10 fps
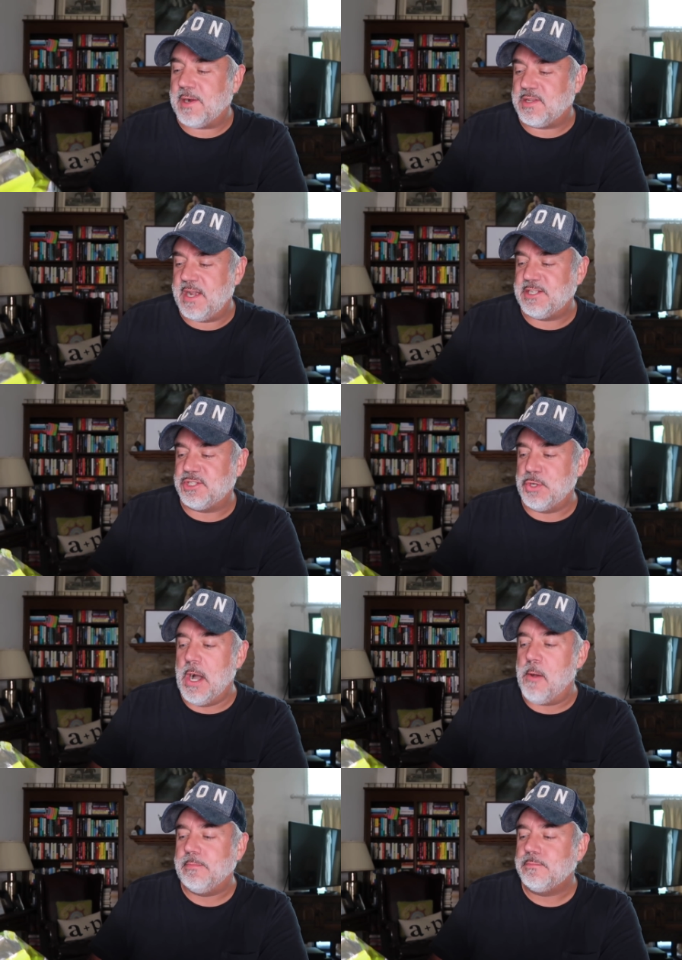lot of taste to
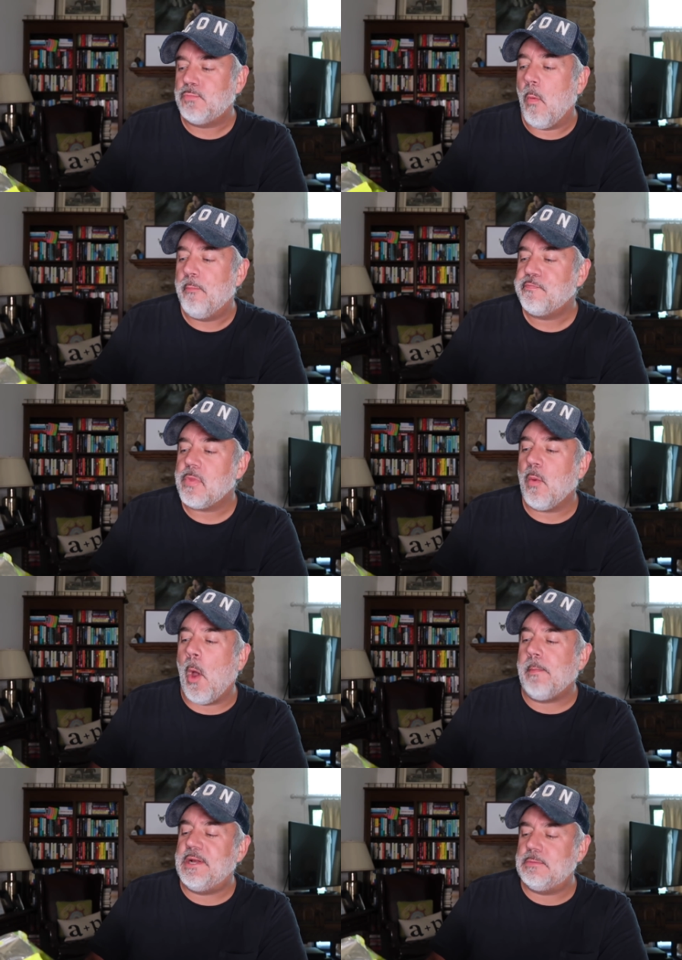it.
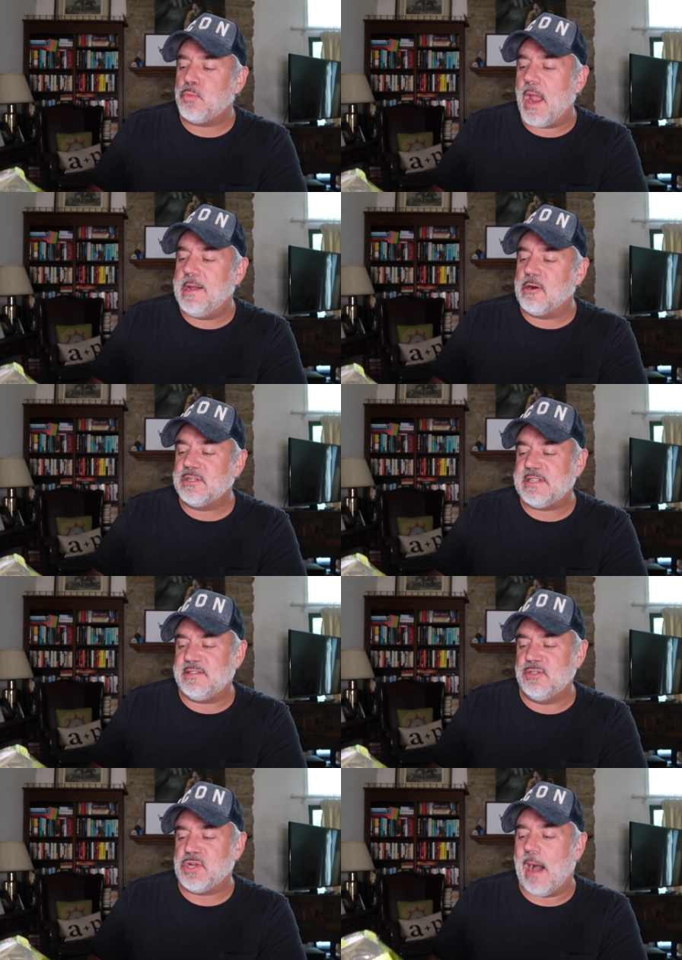I mean, right here it
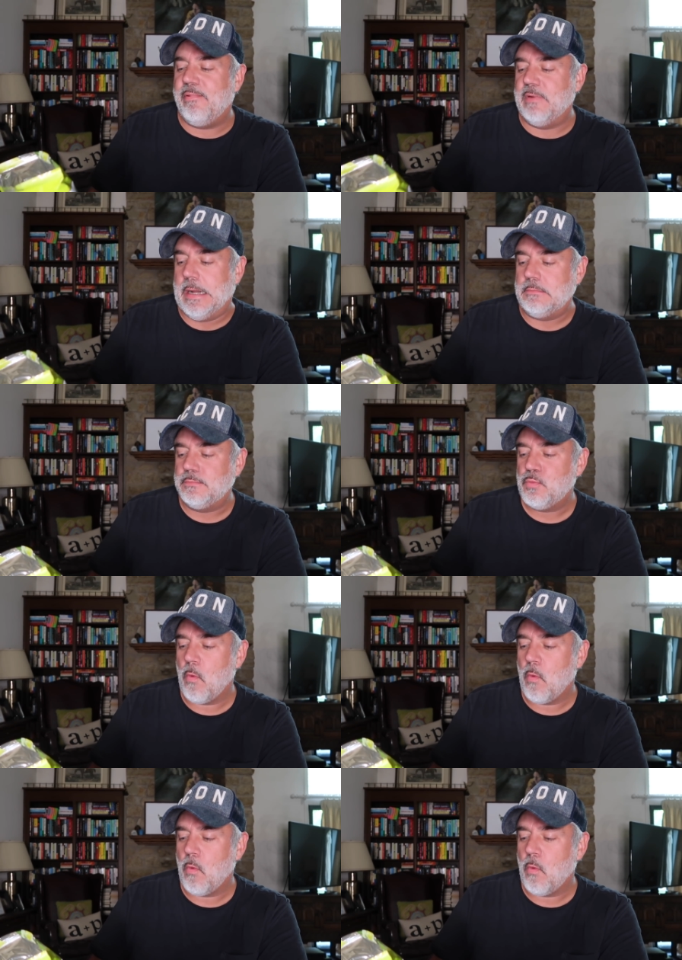says on the top of it,